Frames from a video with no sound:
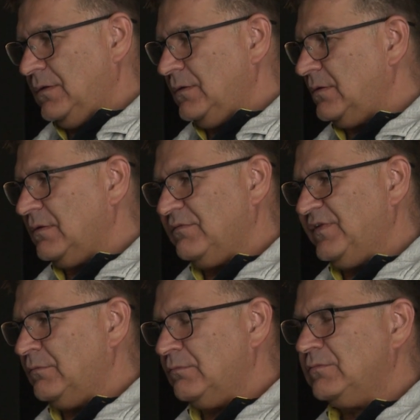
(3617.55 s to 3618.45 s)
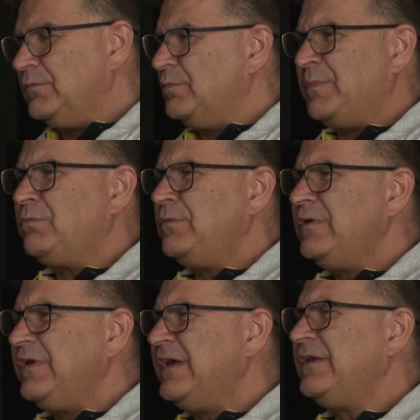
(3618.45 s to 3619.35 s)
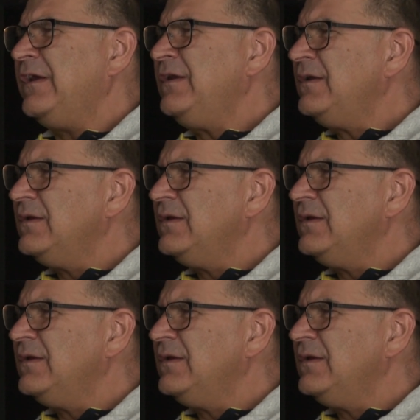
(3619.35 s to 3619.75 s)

I think we were 18.